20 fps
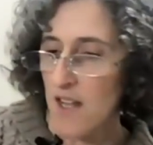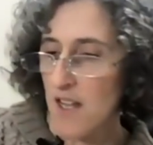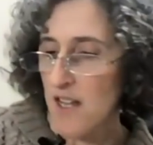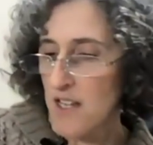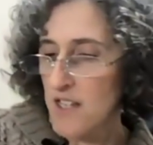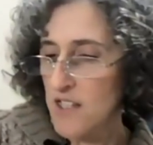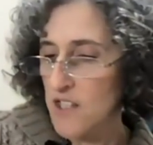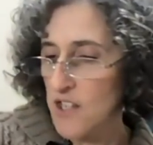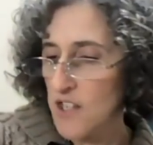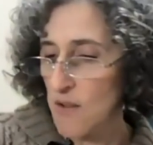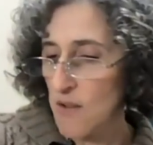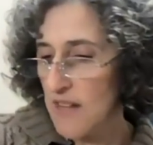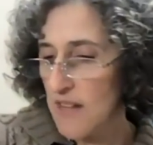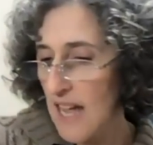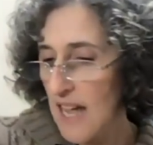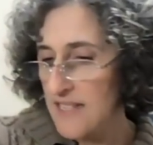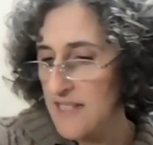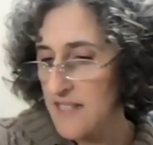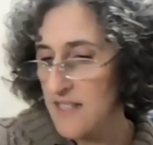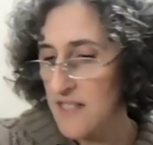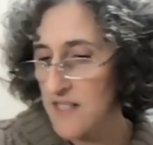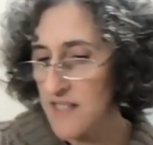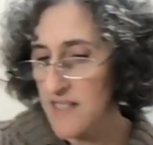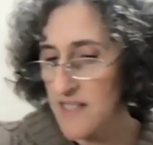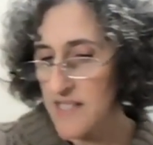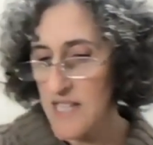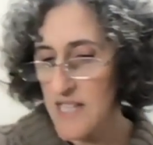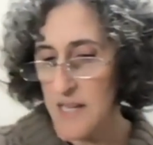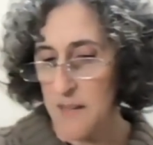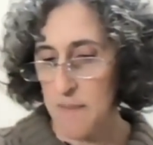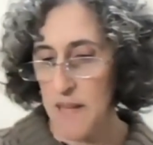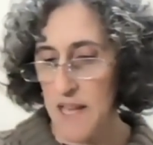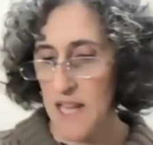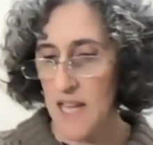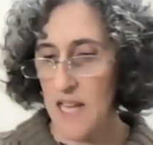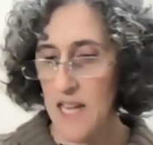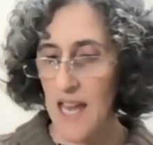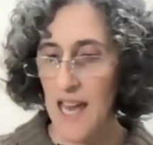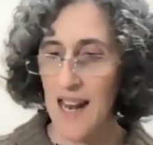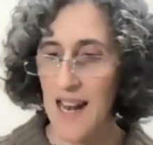So last little sneak
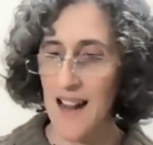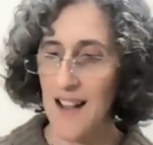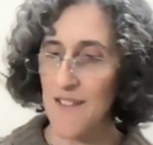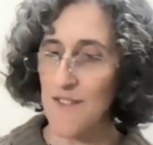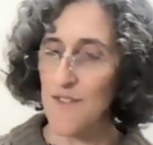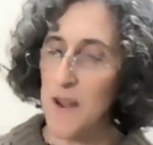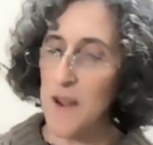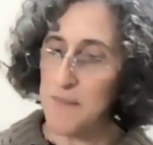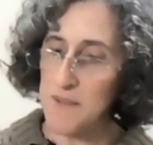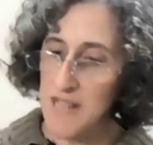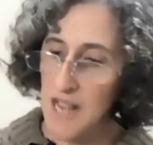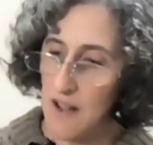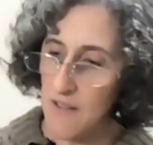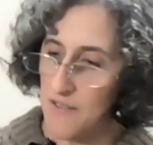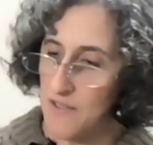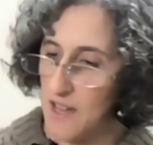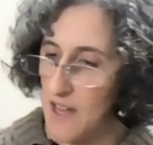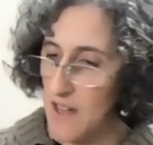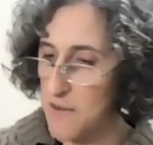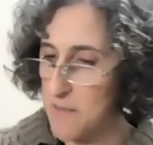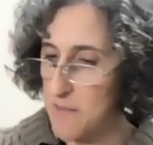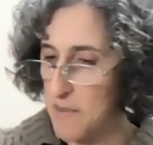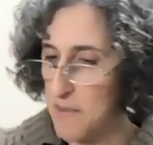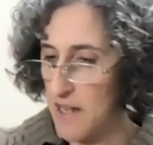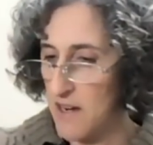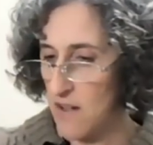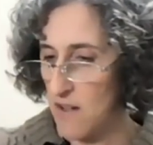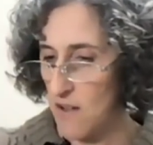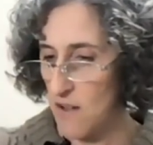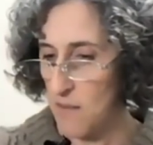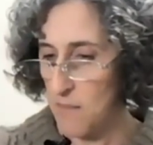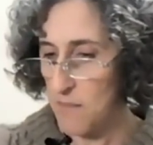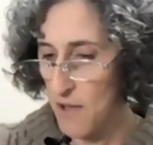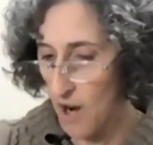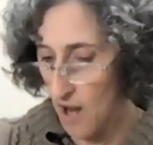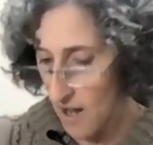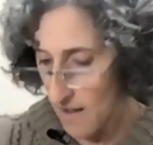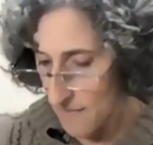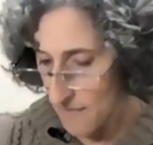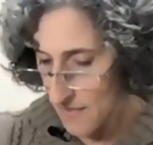peek, and I ripped out the other buttonhole, but
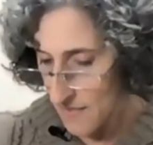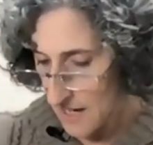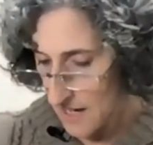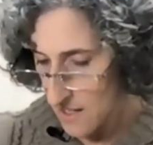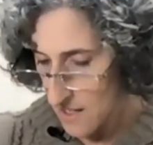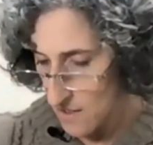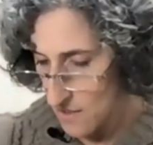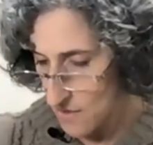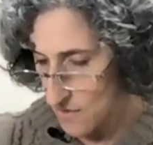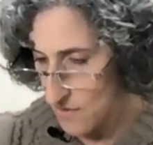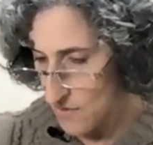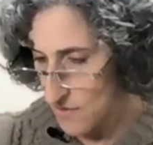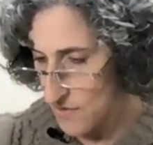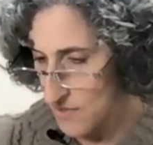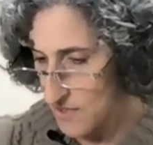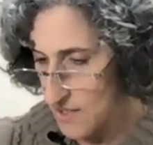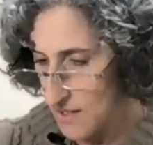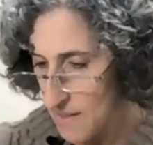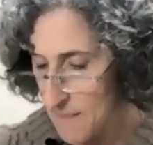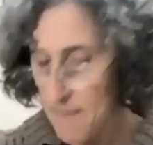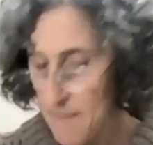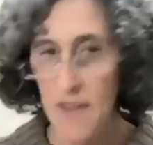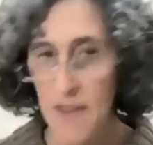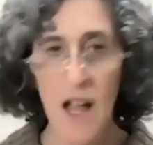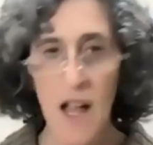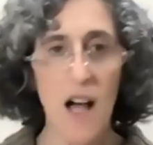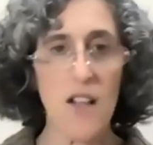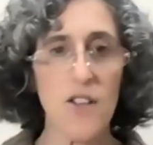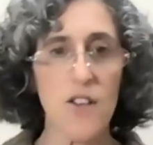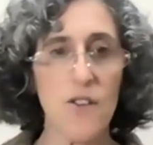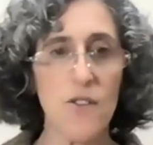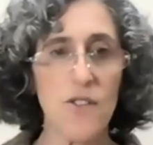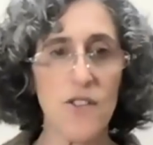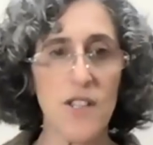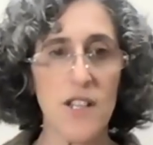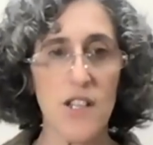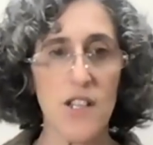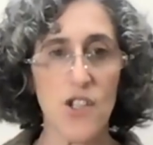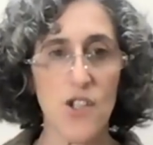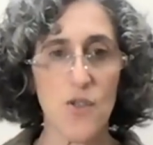often I'll use
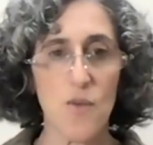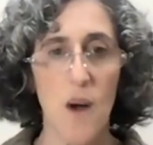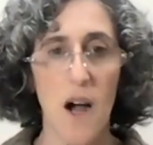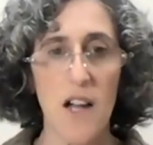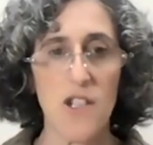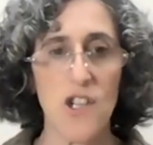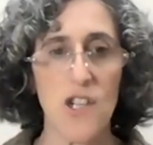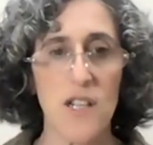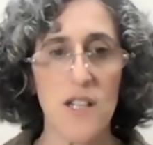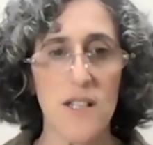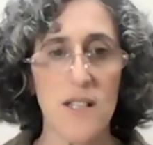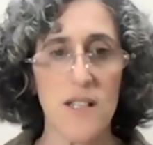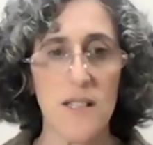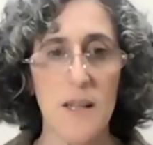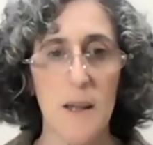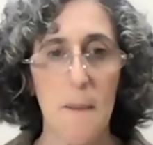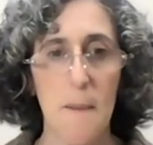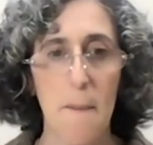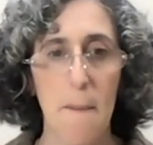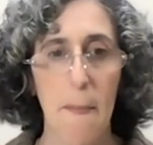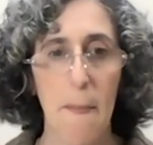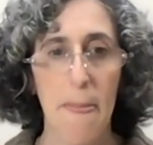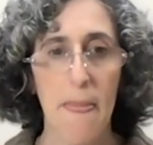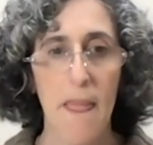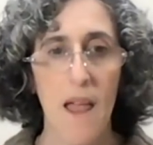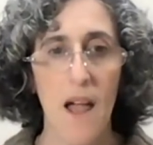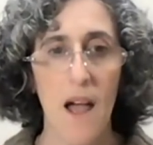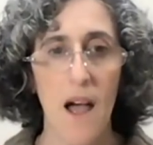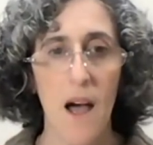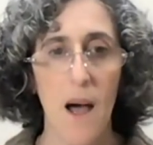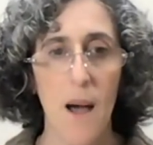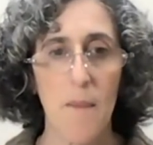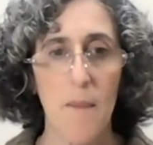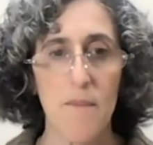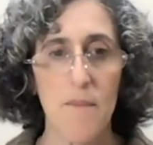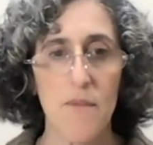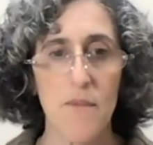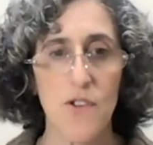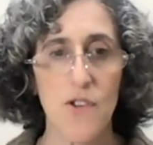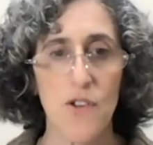these swatches
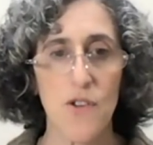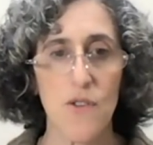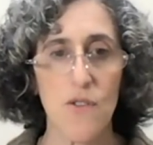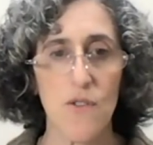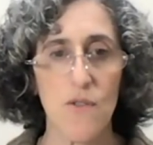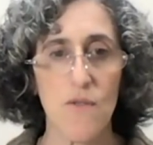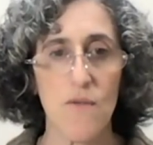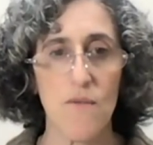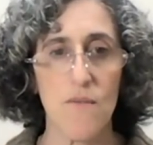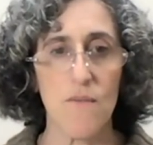to